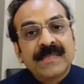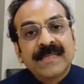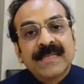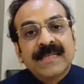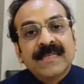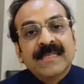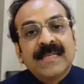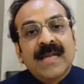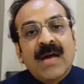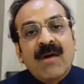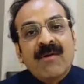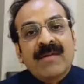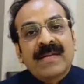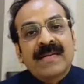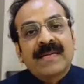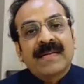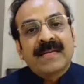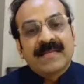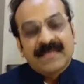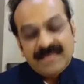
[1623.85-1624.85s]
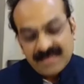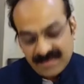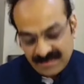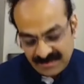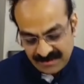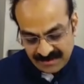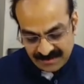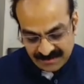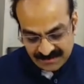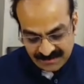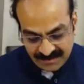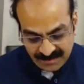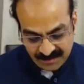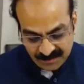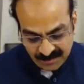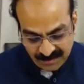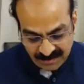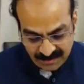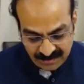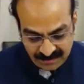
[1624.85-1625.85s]
Now, another interesting
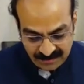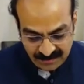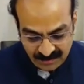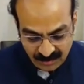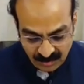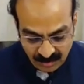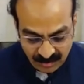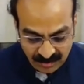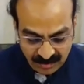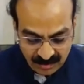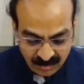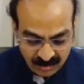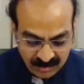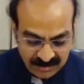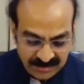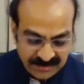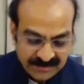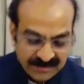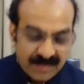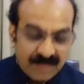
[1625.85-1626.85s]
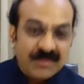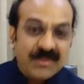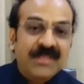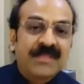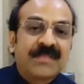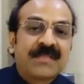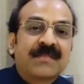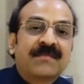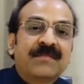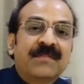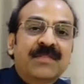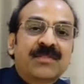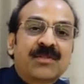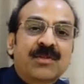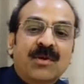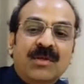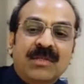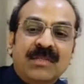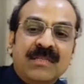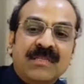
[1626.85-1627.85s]
part, on close examination, we saw
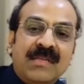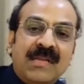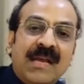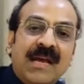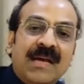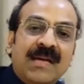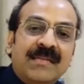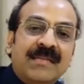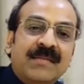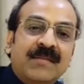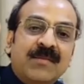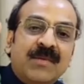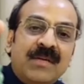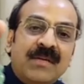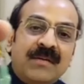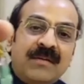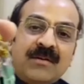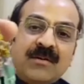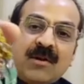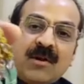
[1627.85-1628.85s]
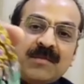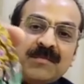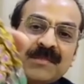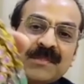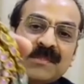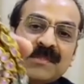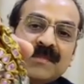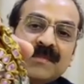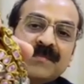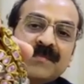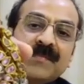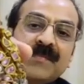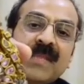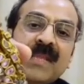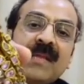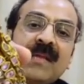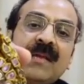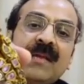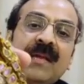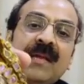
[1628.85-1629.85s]
these large emerald drops
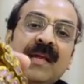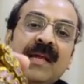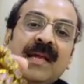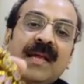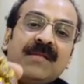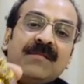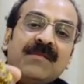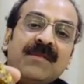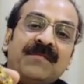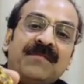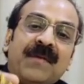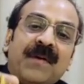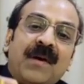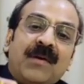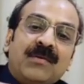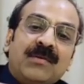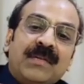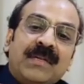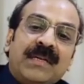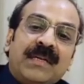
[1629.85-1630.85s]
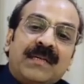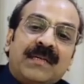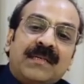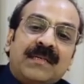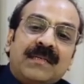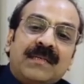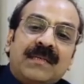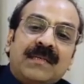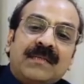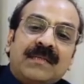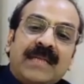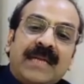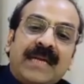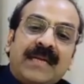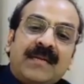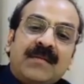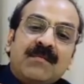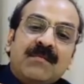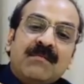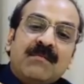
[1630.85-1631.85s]
Yes. And we found that that
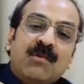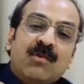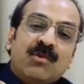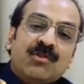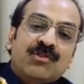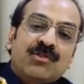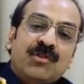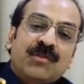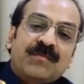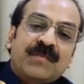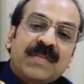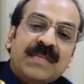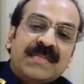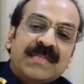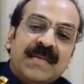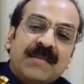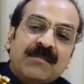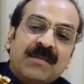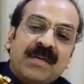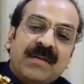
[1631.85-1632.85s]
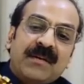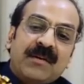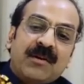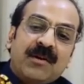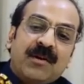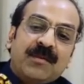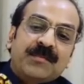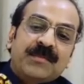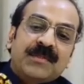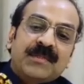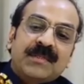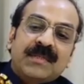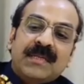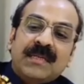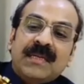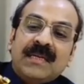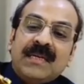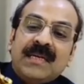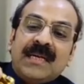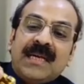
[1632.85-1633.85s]
most of these emerald drops
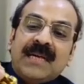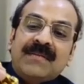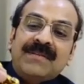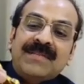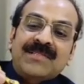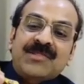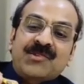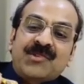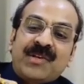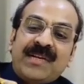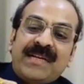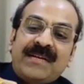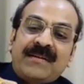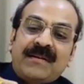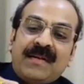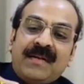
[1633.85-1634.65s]
have a straight drill.